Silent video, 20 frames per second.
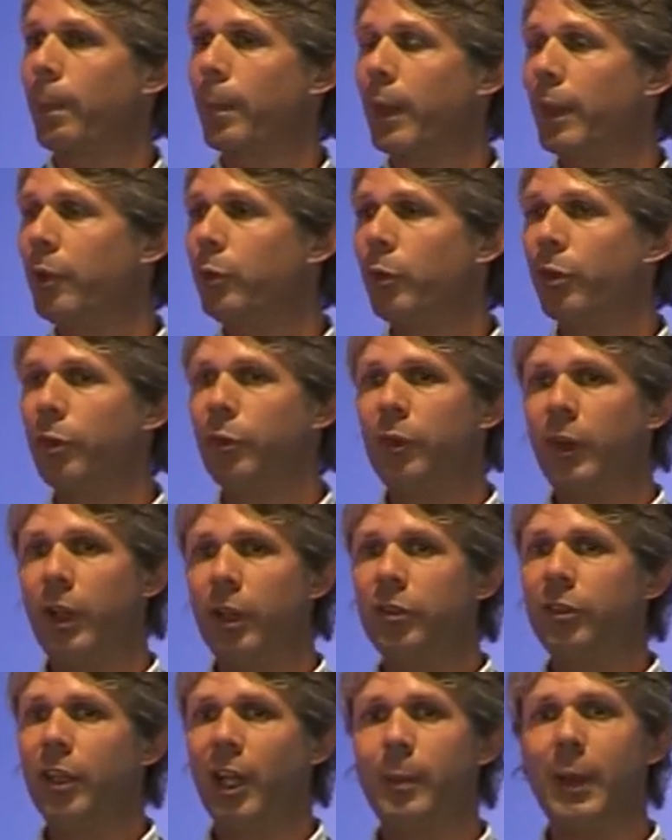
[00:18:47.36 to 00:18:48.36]
This was the
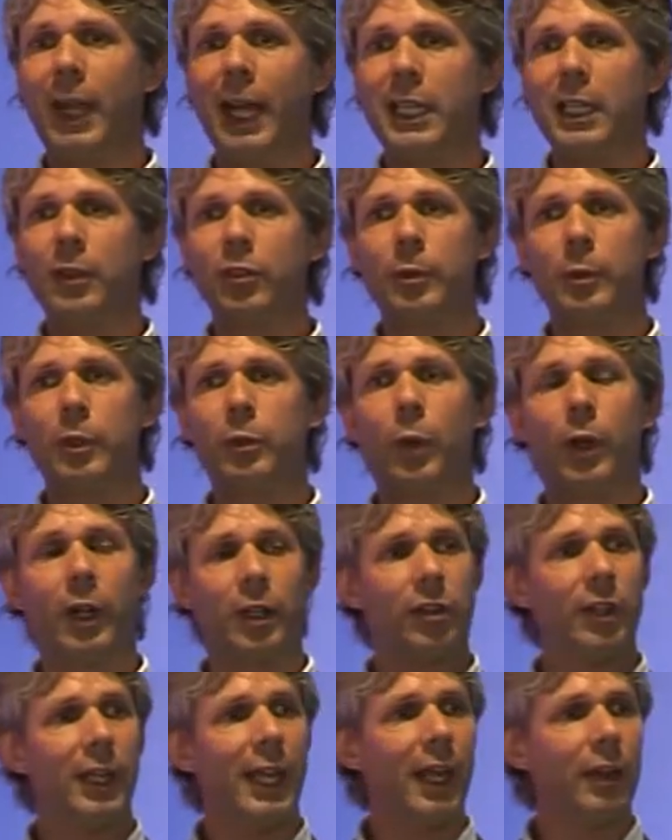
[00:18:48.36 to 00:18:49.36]
first time any of them had
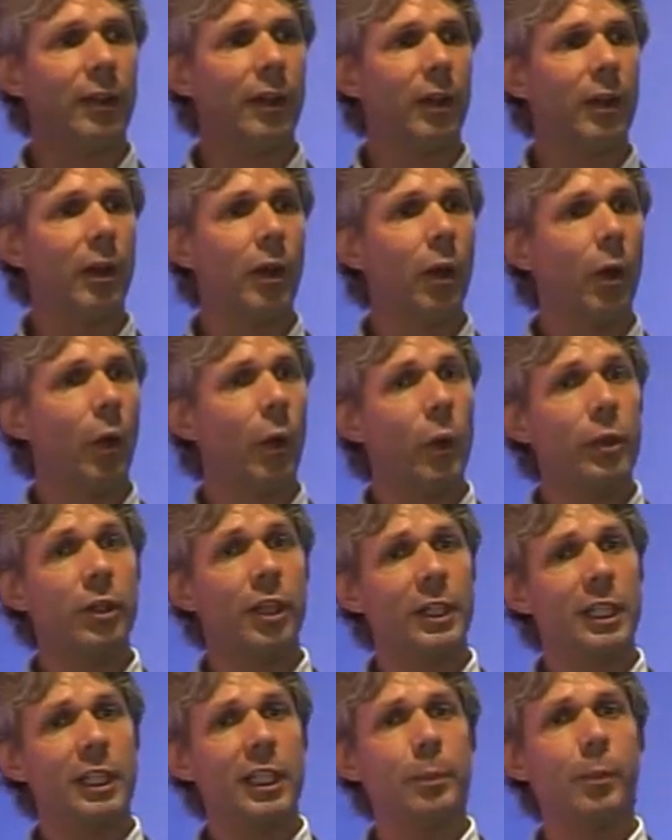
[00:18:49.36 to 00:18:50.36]
worked together or
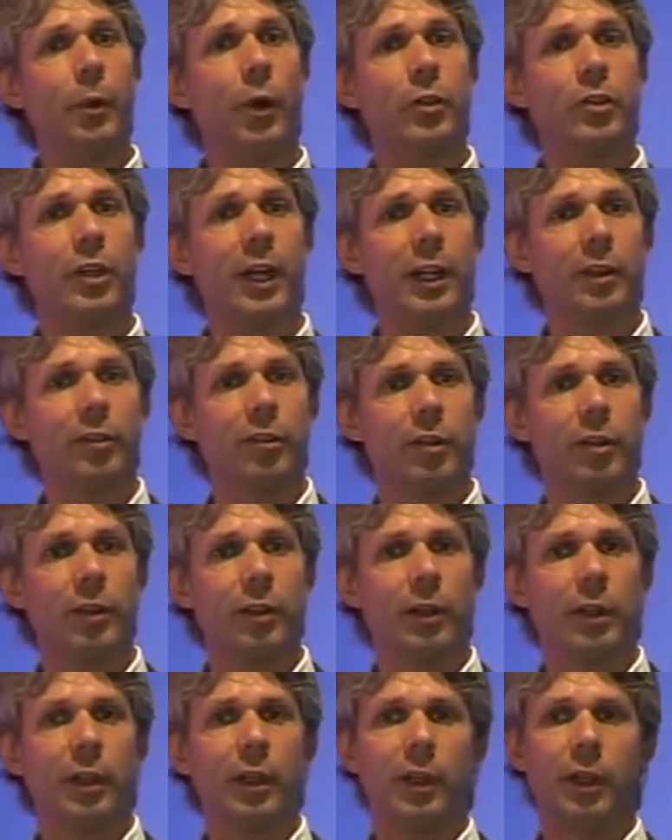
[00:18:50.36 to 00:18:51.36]
done any projects.
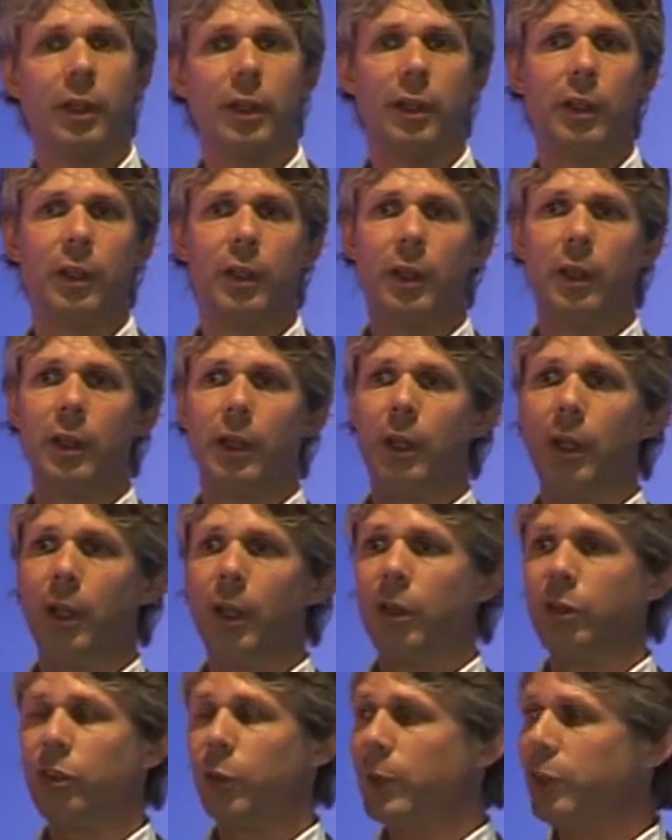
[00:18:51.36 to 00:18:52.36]

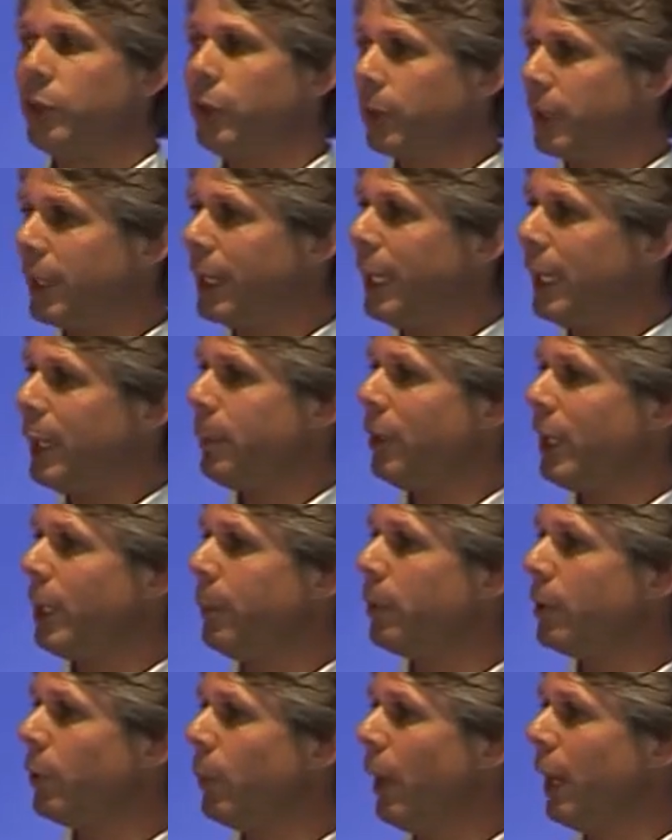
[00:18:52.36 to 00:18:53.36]
So we took the key
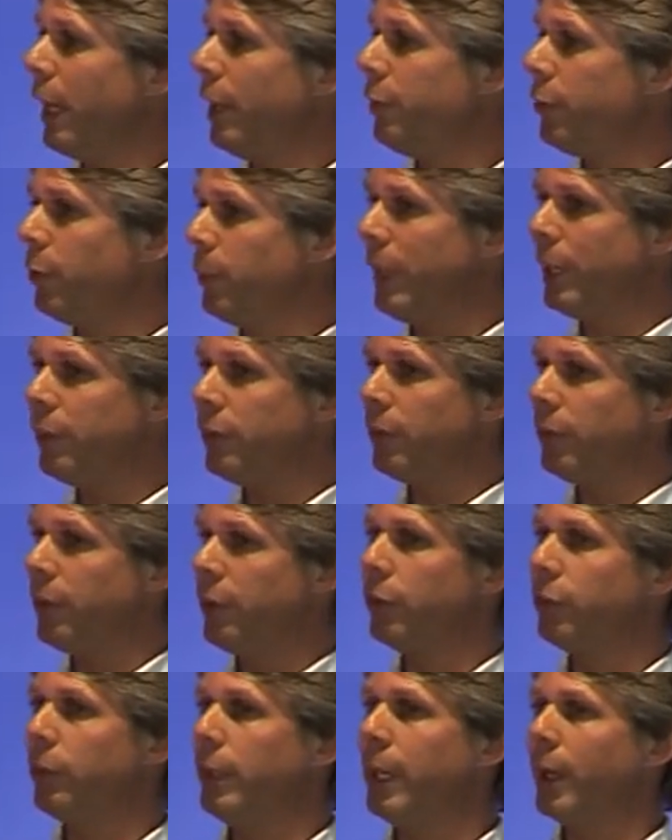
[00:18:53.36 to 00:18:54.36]
people away from each of
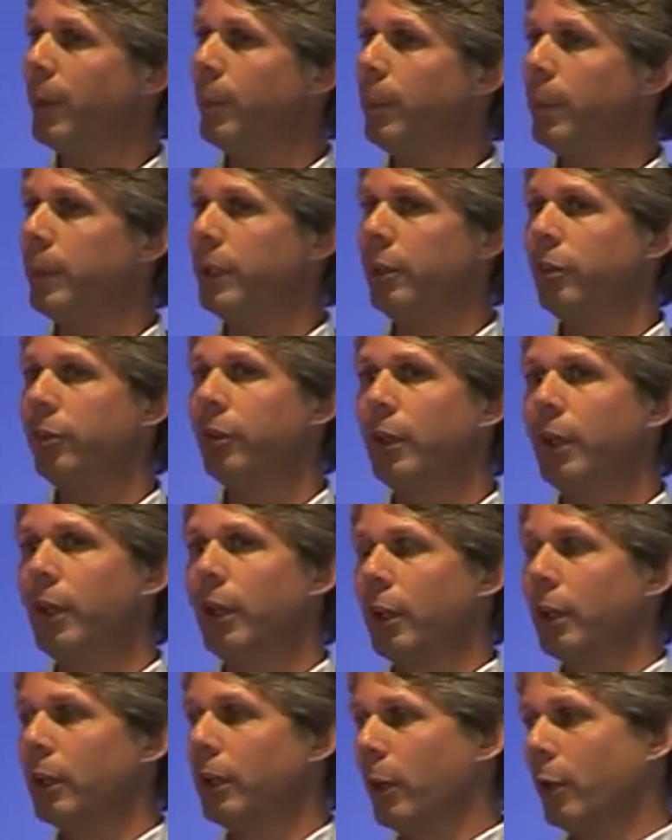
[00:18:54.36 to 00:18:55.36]
these three companies,
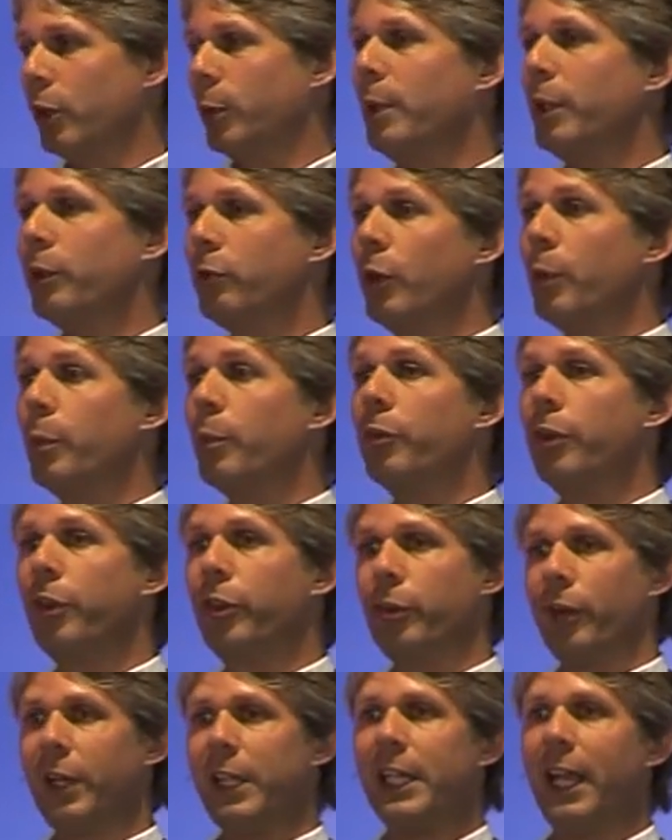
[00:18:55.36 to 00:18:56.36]
locked them in a room for
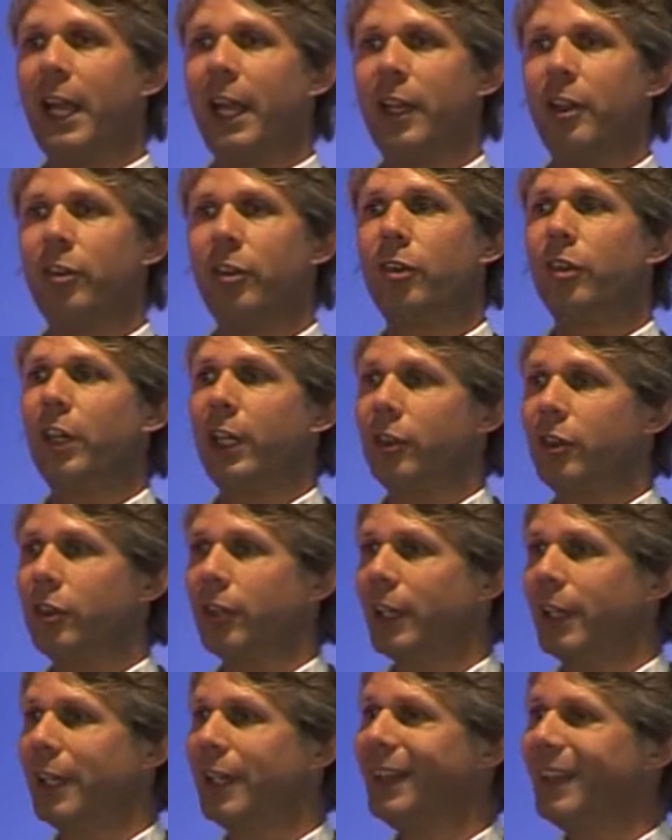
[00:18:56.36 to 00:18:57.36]
three days,
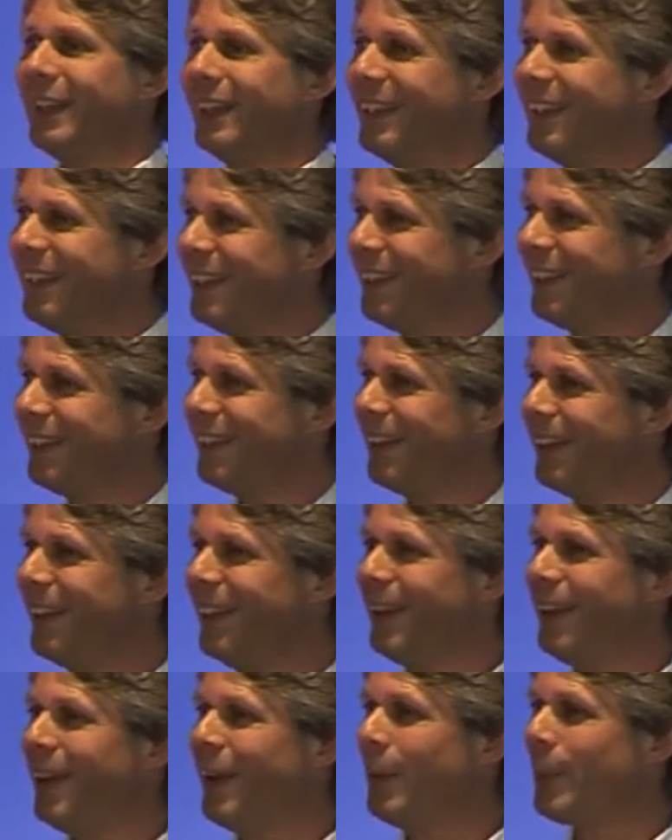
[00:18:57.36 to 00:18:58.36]
essentially,
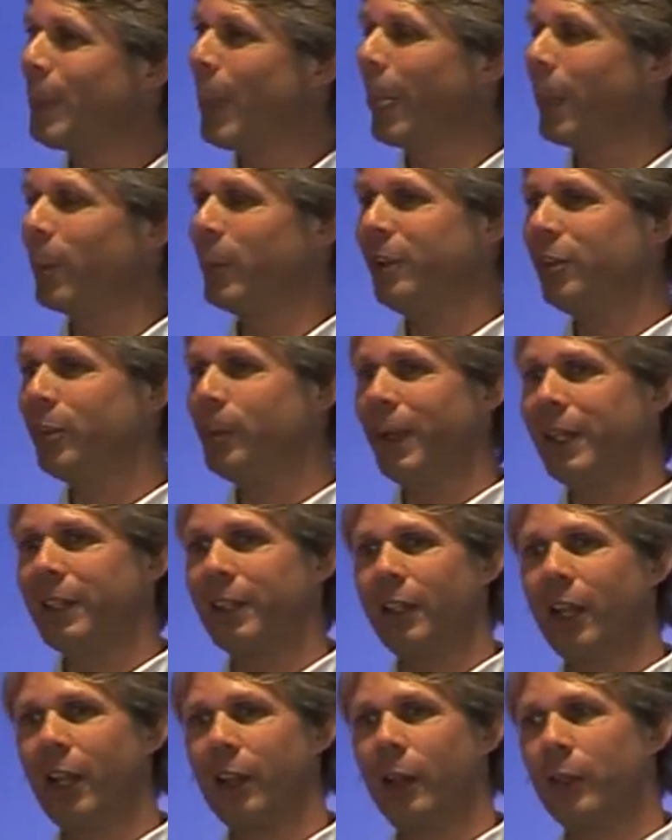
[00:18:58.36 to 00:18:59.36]
and we spent
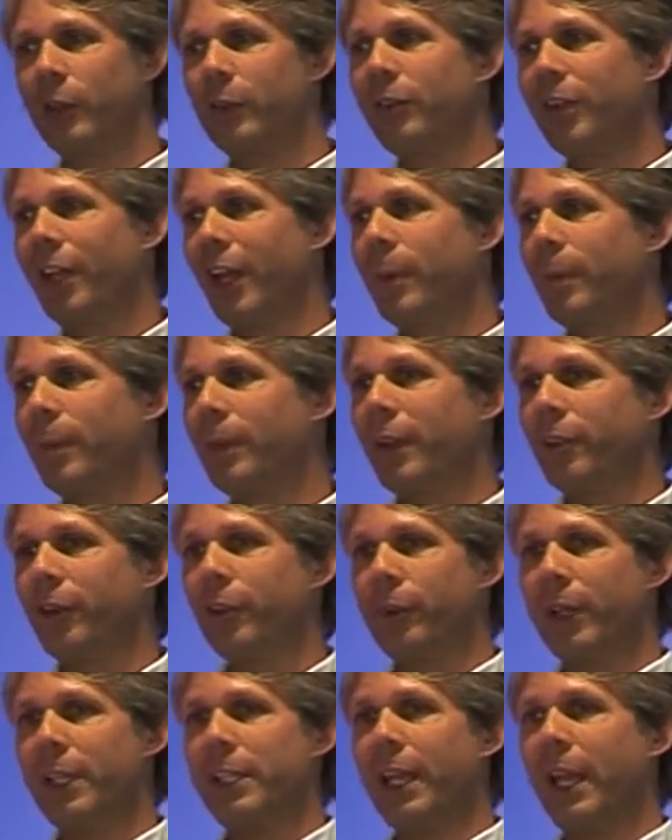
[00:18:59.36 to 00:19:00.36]
a lot of time in that
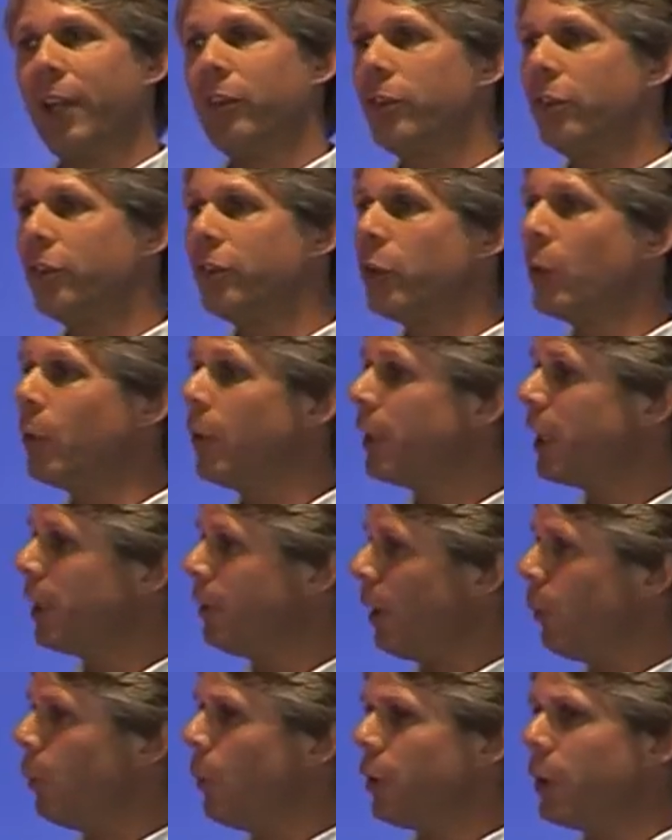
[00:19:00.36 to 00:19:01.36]
three days just talking
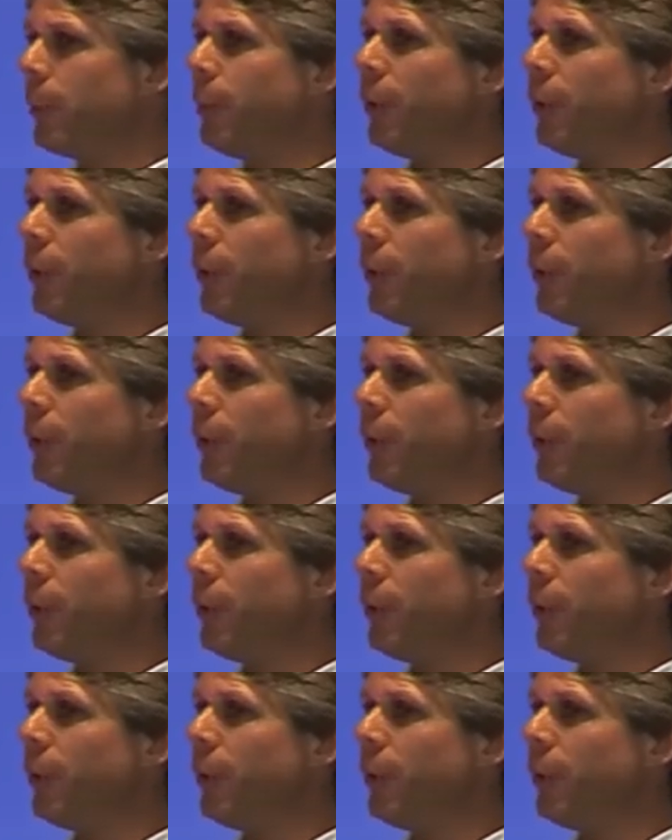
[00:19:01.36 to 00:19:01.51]
about what the